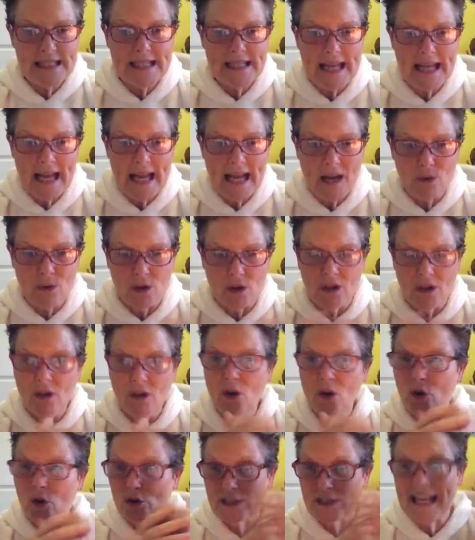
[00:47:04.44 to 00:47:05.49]
an hour
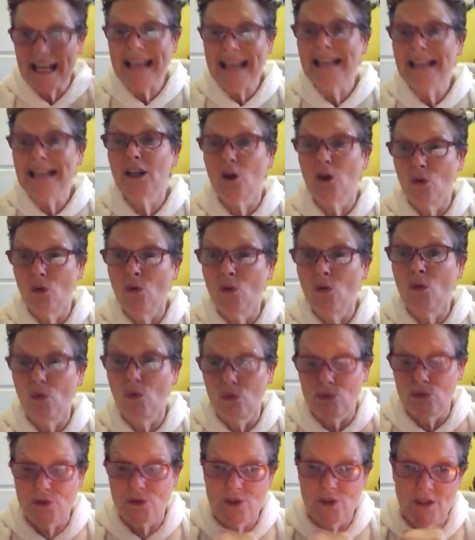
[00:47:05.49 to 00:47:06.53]
or 10
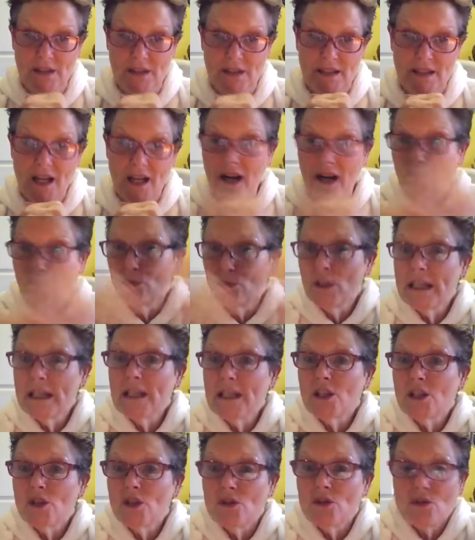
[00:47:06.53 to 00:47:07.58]
calls. I'm willing
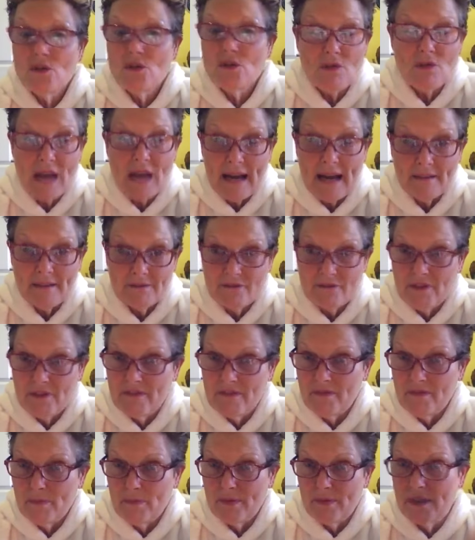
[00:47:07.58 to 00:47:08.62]
to do that for
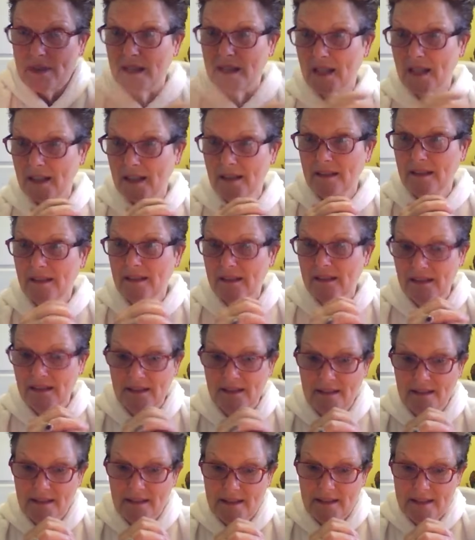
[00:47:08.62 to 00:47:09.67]
everybody.
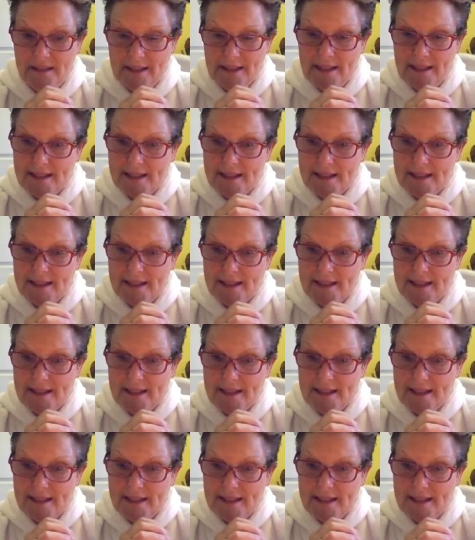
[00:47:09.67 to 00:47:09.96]
So